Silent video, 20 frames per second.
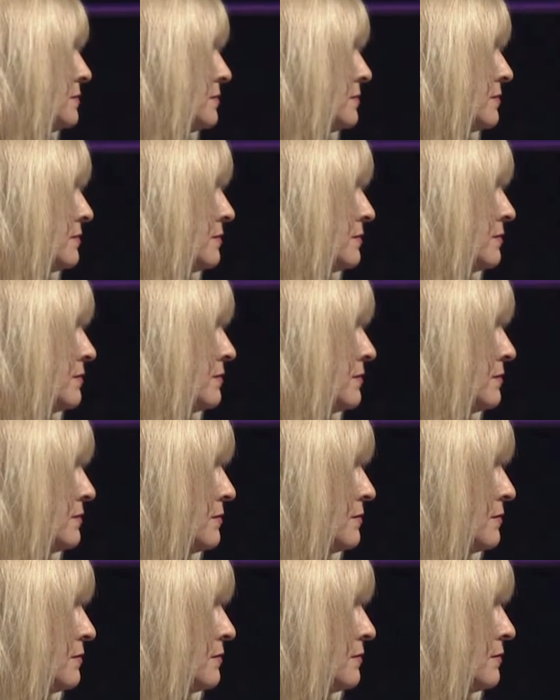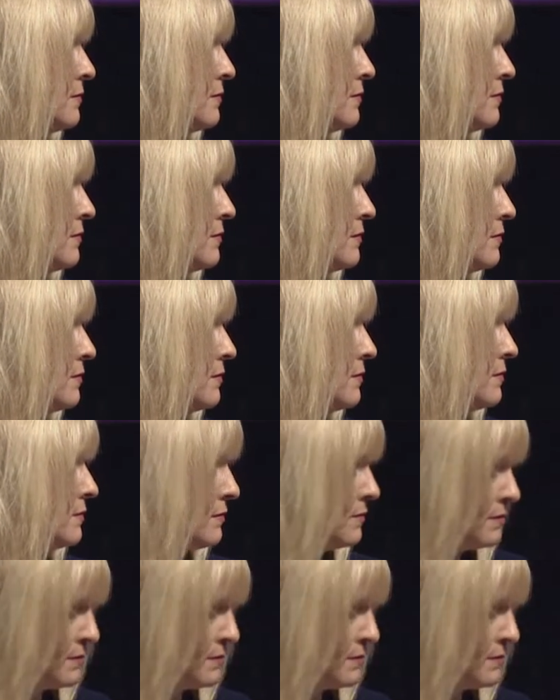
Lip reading: No one is speaking in this clip.